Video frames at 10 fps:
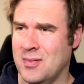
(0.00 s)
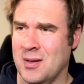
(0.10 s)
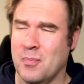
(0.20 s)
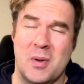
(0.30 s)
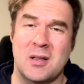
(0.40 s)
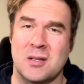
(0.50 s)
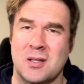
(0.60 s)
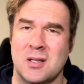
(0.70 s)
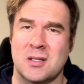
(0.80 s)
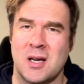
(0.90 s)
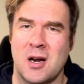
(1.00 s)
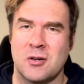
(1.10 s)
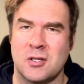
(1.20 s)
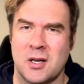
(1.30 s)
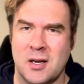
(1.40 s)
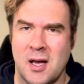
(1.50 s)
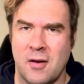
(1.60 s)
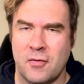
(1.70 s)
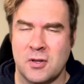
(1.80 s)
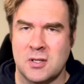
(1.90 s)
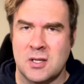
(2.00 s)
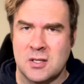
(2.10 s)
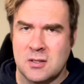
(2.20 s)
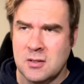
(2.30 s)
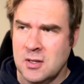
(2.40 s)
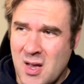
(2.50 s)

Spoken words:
like basically the entire second half of the season